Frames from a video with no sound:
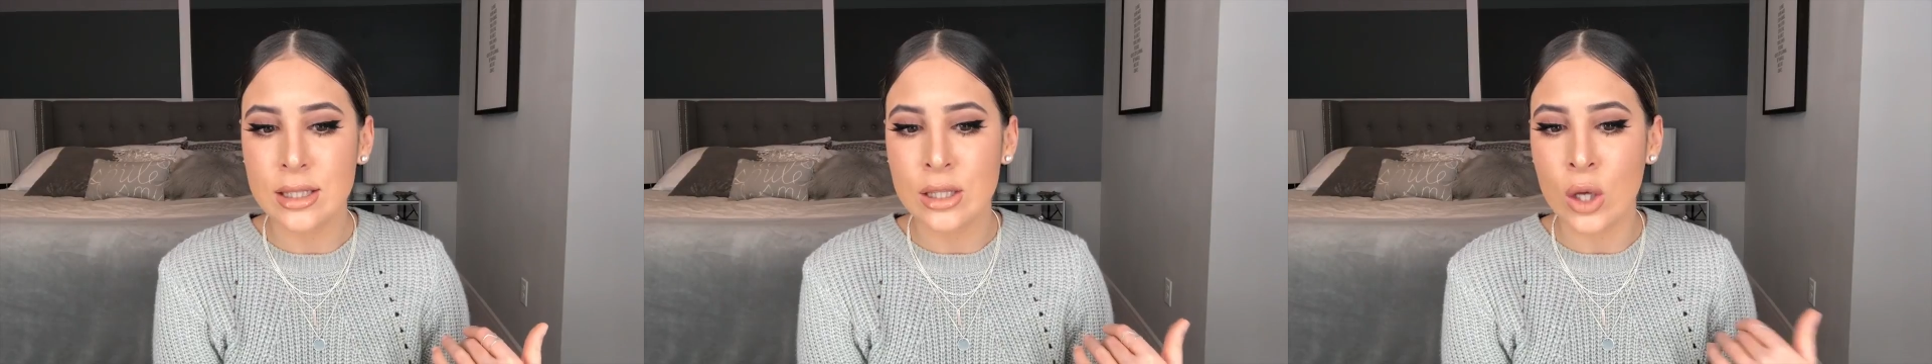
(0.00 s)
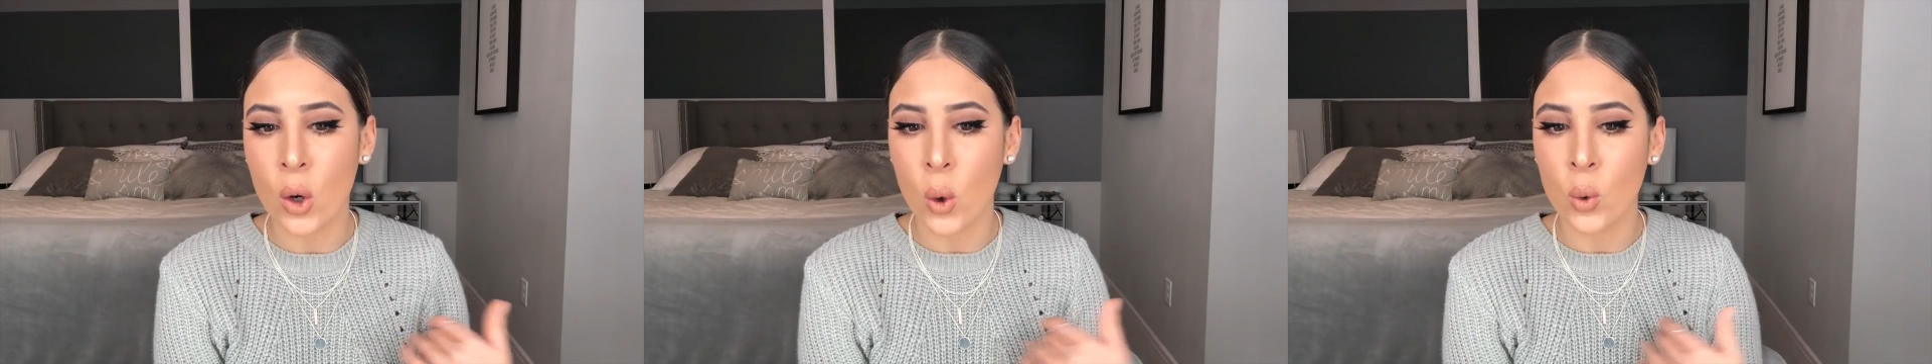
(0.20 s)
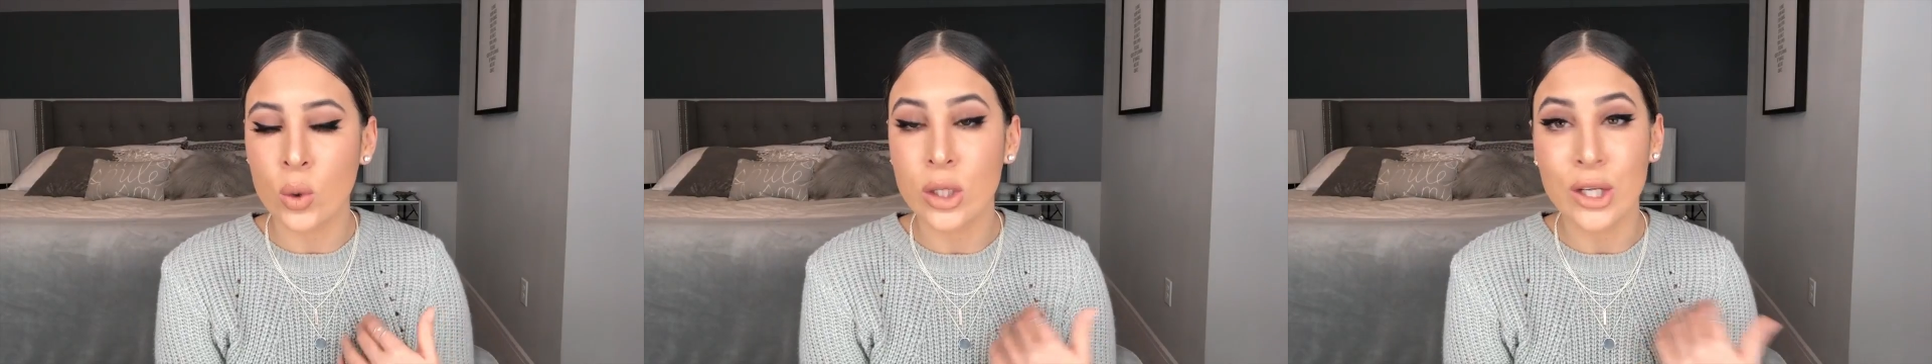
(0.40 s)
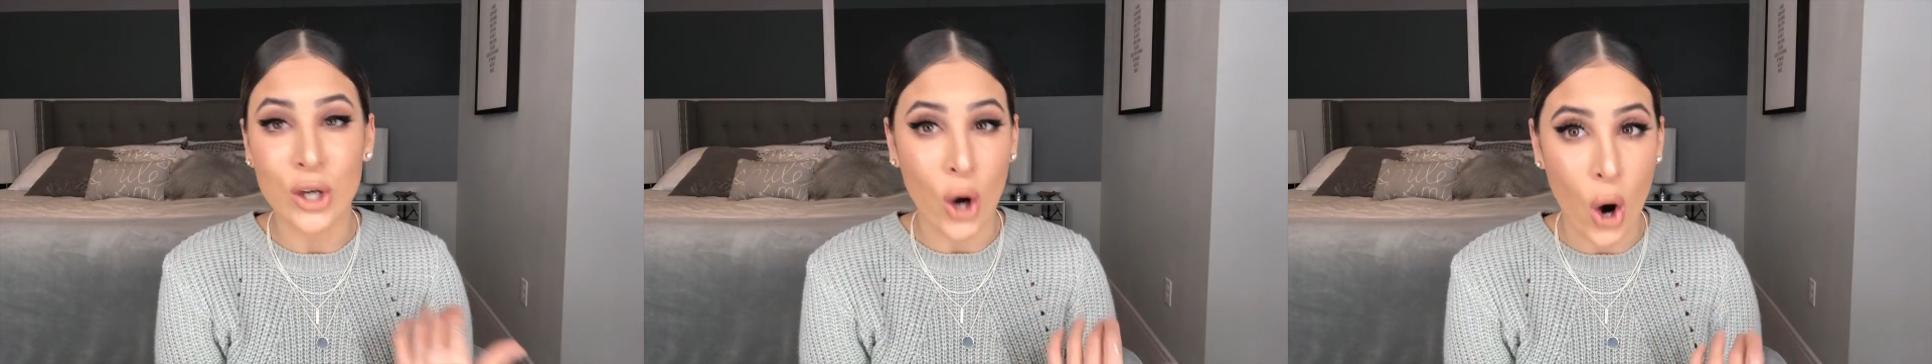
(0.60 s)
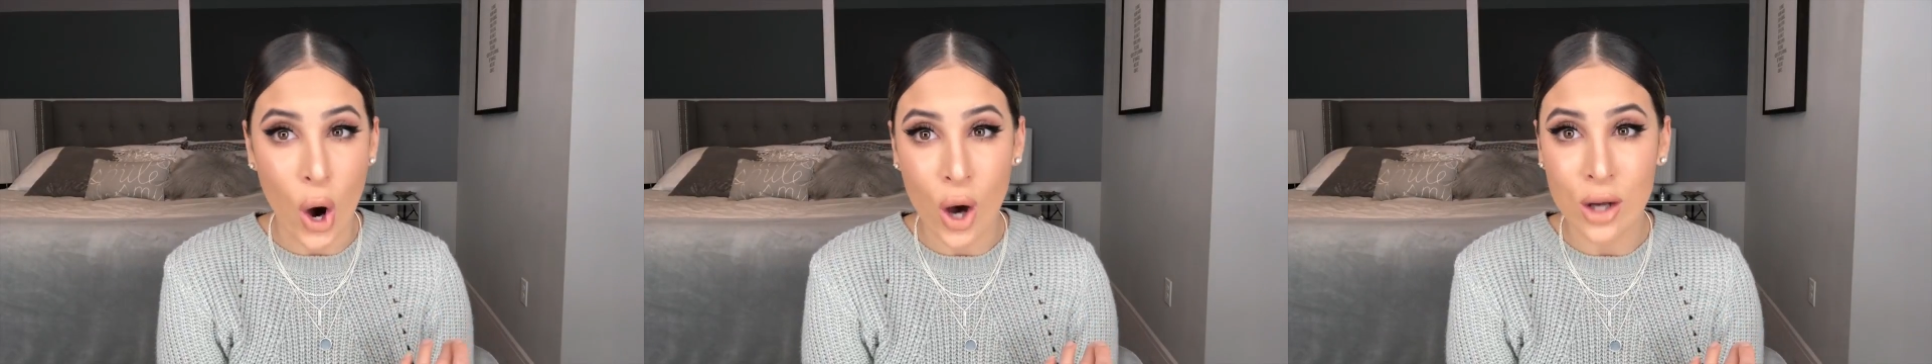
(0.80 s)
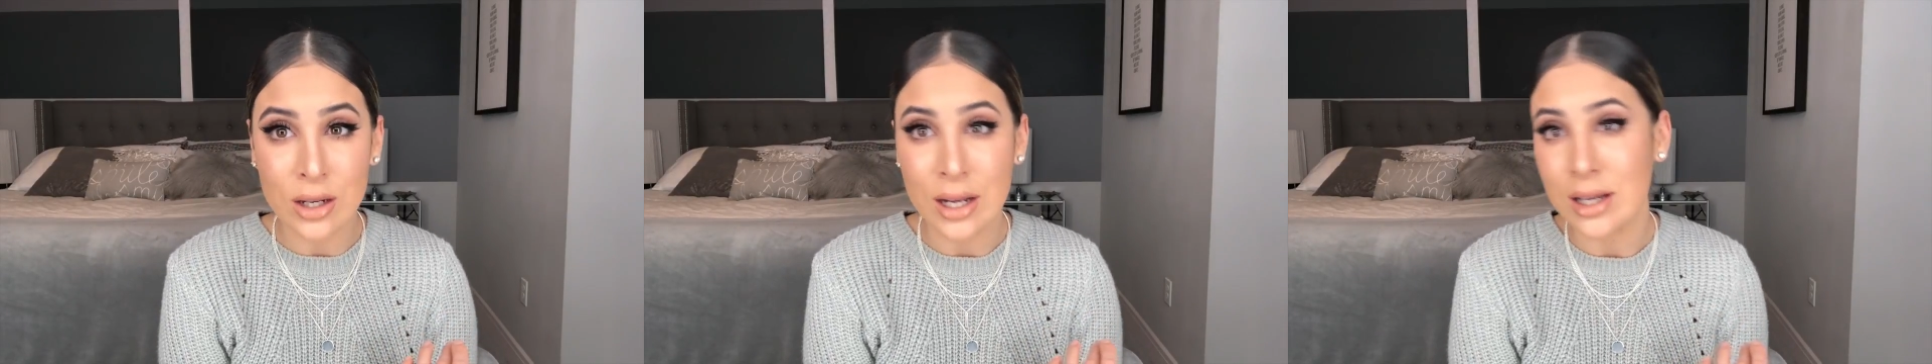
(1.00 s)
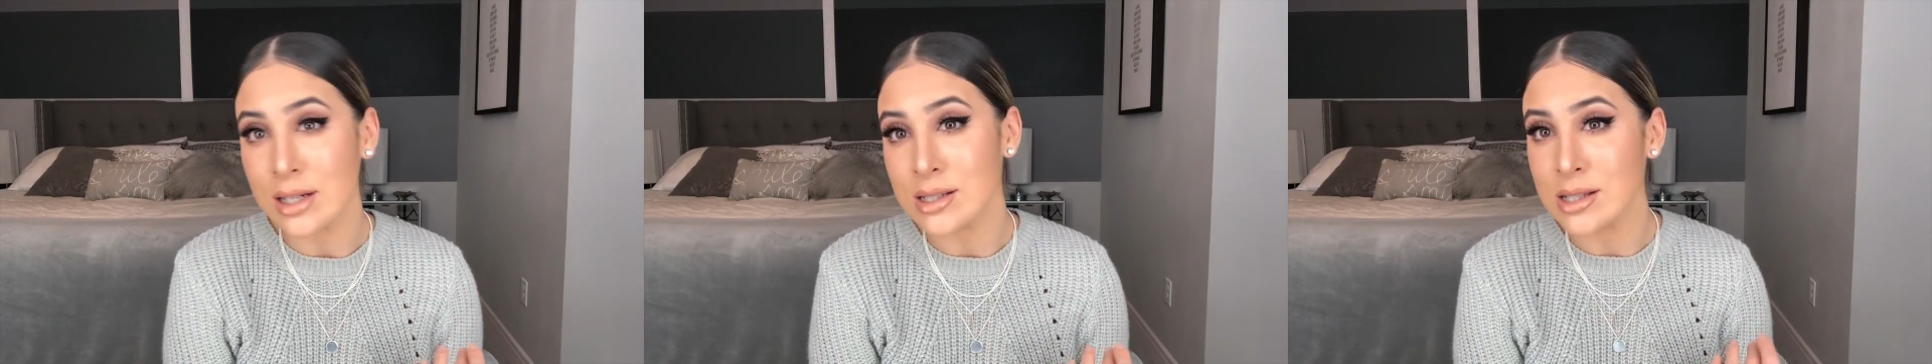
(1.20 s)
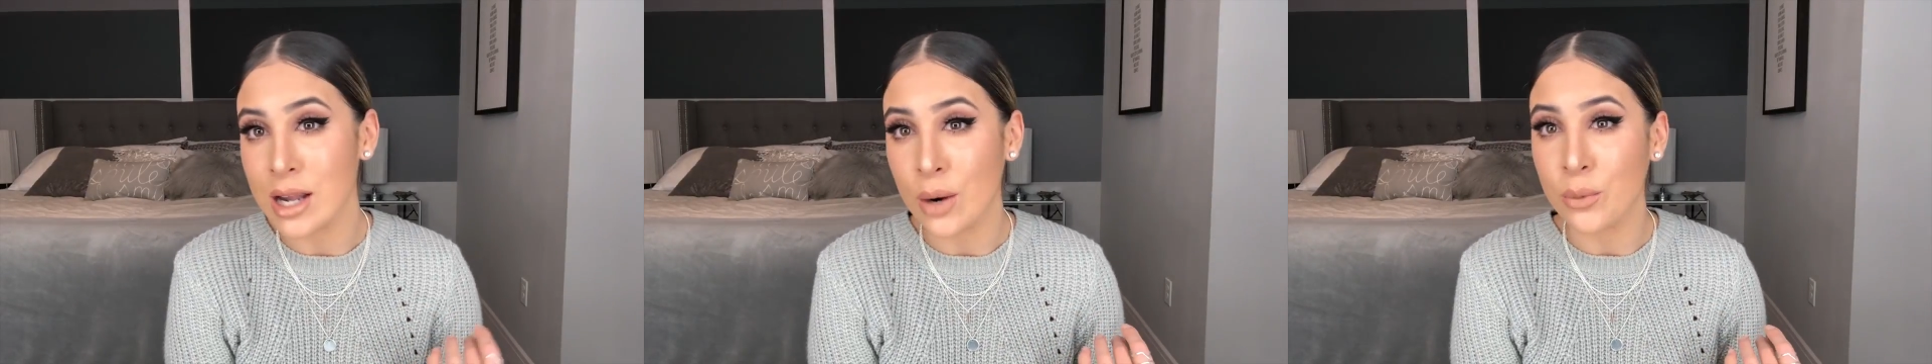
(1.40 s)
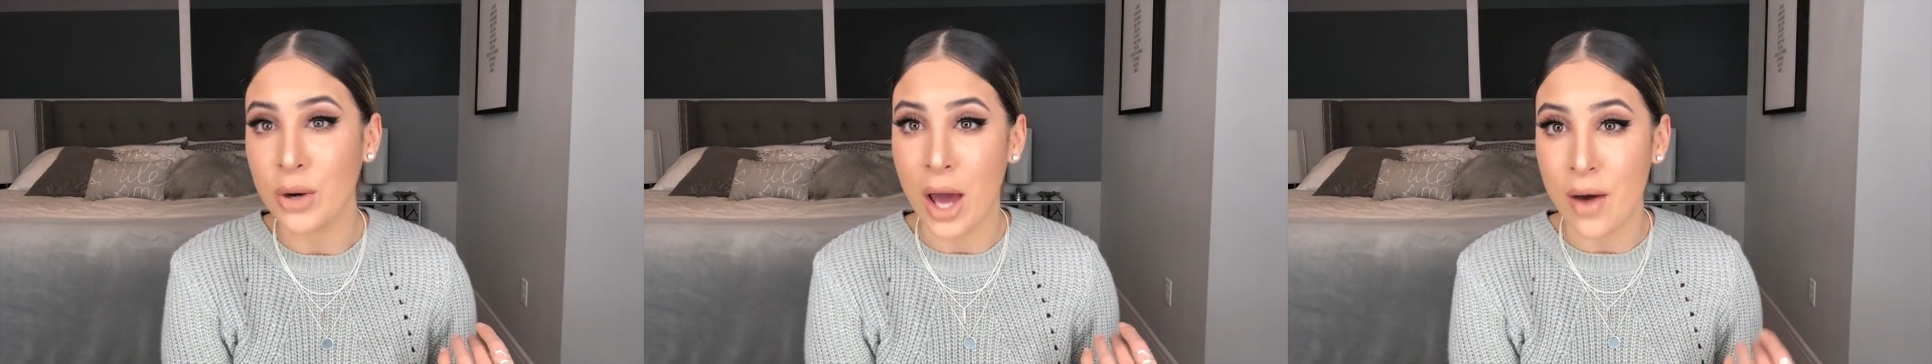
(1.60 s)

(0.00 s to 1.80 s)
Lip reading: the only con I guess that I would